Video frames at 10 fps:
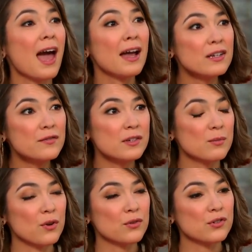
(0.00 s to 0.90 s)

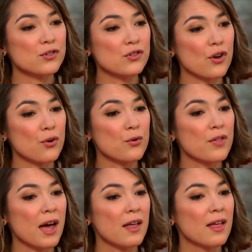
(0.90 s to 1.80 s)
activism goes to show
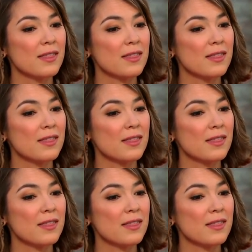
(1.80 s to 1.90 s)
that